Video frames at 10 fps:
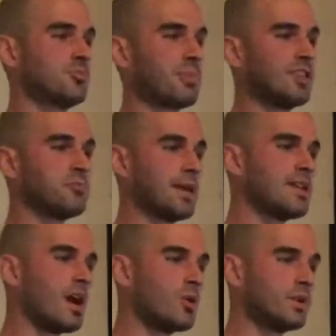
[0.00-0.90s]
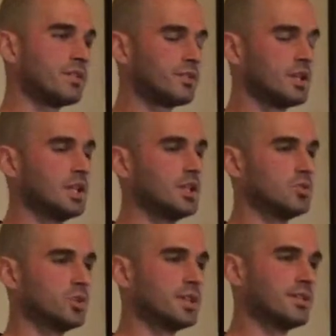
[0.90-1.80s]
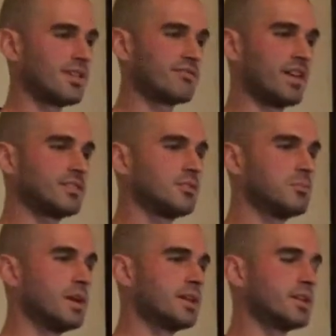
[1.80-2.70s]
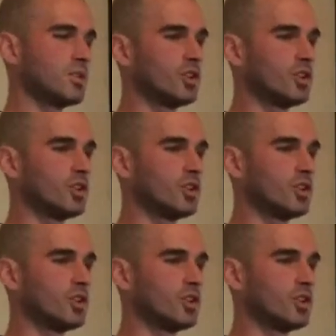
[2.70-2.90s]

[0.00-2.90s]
He spent many hours doing it. He invested money.